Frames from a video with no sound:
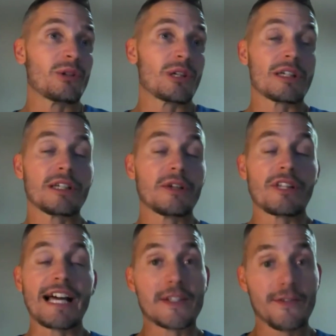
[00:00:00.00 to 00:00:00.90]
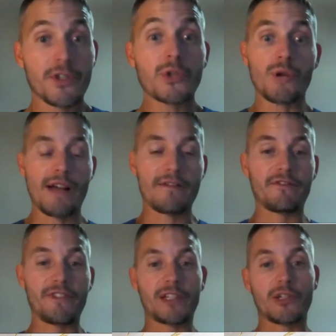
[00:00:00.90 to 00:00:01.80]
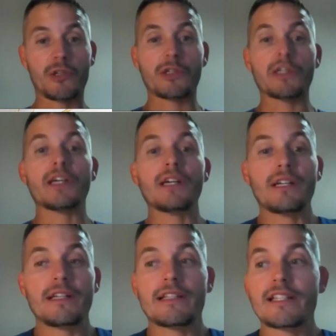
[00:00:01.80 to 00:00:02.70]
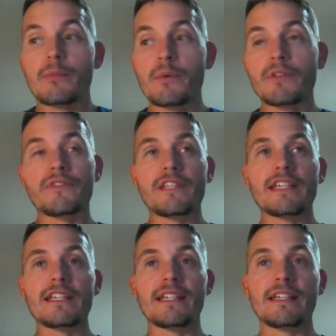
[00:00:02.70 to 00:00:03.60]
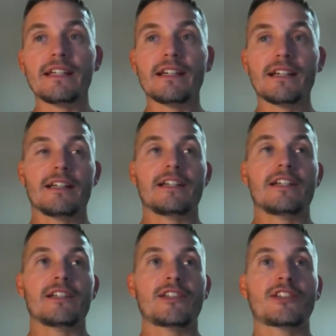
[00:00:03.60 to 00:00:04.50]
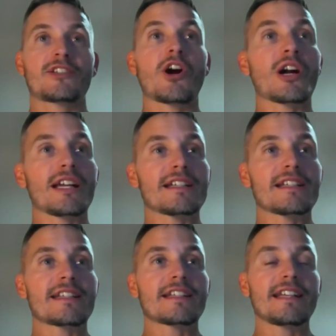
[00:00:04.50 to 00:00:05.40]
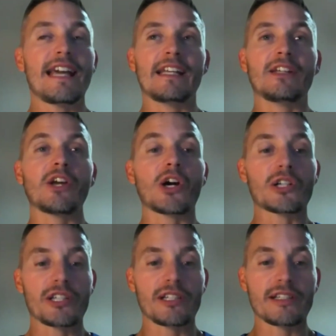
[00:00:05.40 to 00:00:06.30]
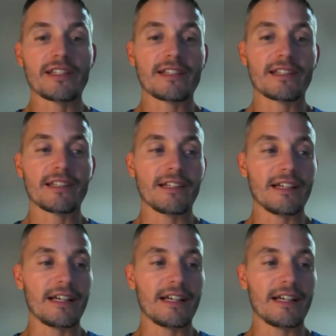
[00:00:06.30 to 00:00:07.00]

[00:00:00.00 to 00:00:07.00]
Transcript: or the last few, have featured some of the starkest and largest,